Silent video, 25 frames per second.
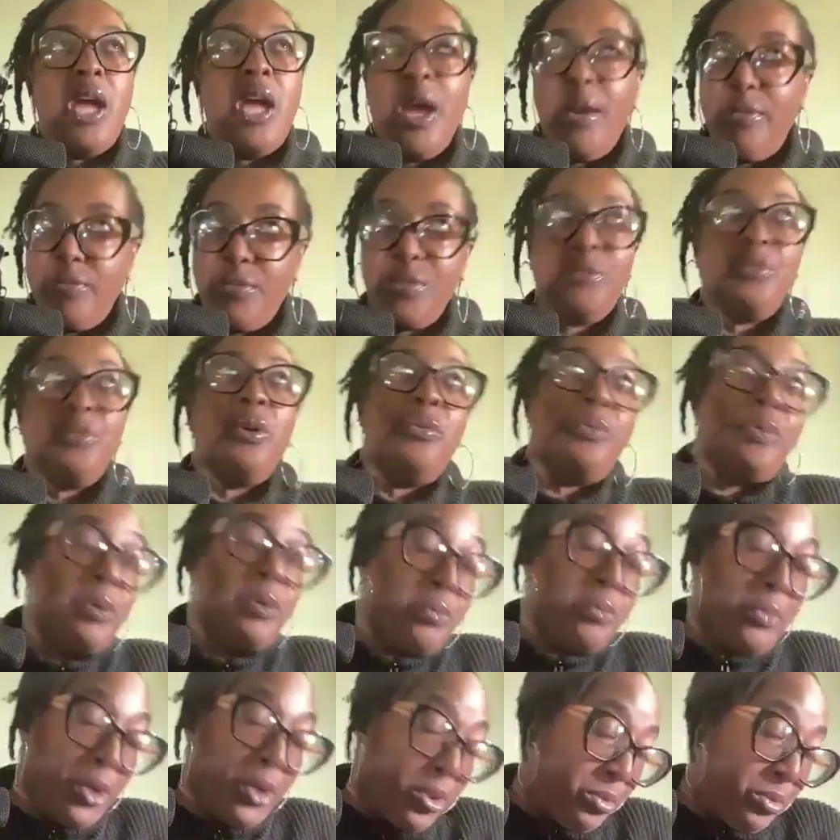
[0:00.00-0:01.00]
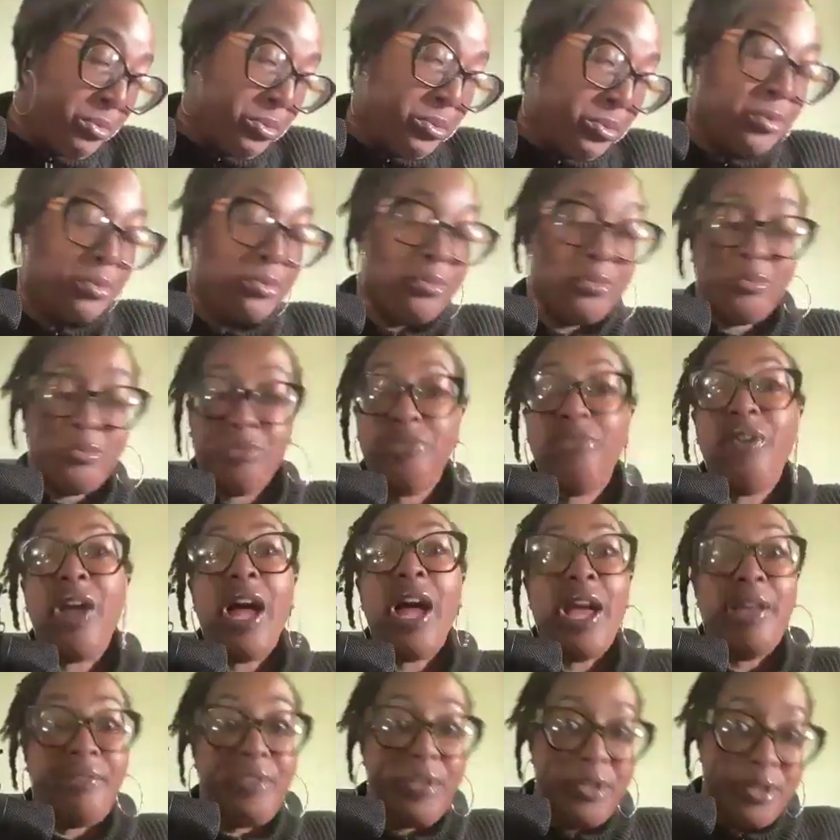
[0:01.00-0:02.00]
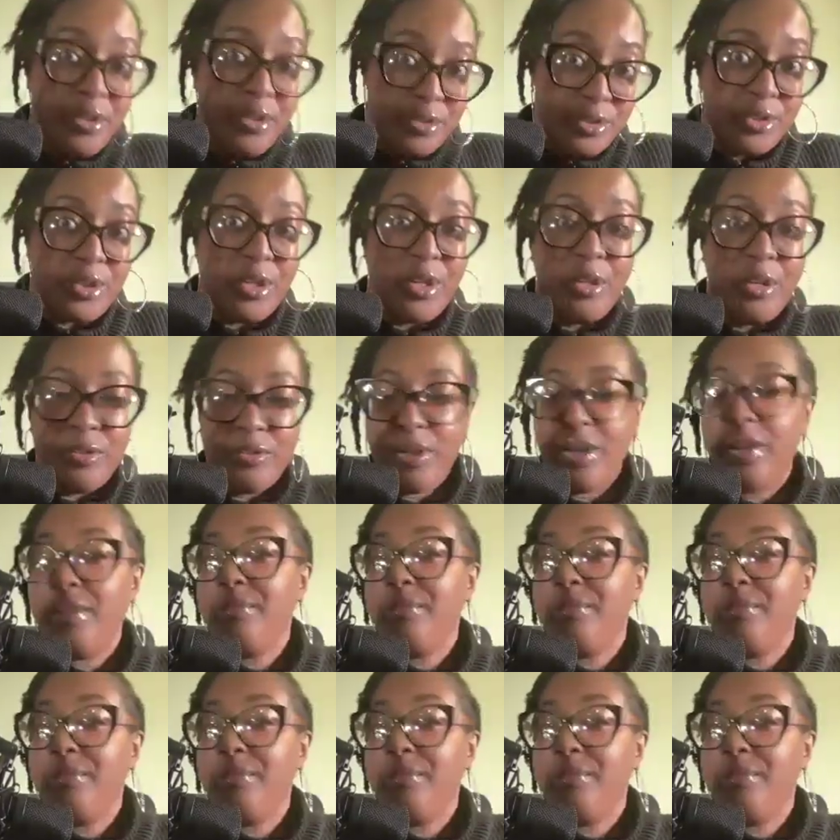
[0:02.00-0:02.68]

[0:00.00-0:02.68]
after what we went through 5 years ago,